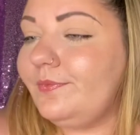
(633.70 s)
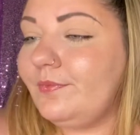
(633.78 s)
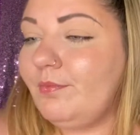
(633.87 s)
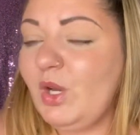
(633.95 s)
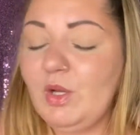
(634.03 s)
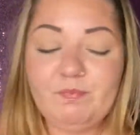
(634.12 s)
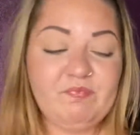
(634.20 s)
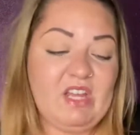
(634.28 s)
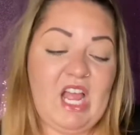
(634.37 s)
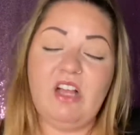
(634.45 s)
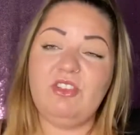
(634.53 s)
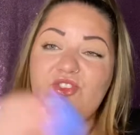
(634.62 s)
but
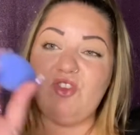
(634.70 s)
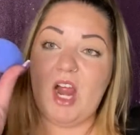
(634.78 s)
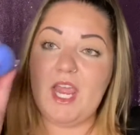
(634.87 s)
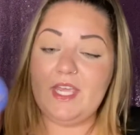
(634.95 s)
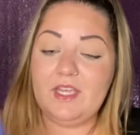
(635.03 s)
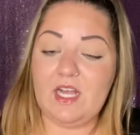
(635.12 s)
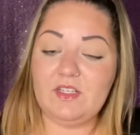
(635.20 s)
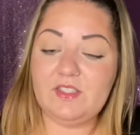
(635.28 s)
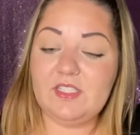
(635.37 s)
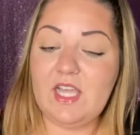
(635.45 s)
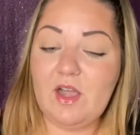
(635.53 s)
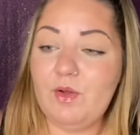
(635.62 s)
I'll try it. I'll
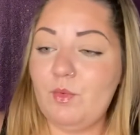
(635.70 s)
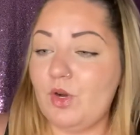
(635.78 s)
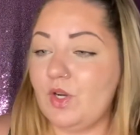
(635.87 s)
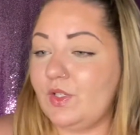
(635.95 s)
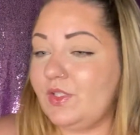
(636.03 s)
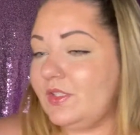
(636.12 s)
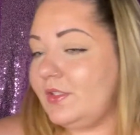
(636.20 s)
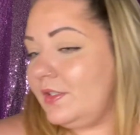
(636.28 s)
see how it works.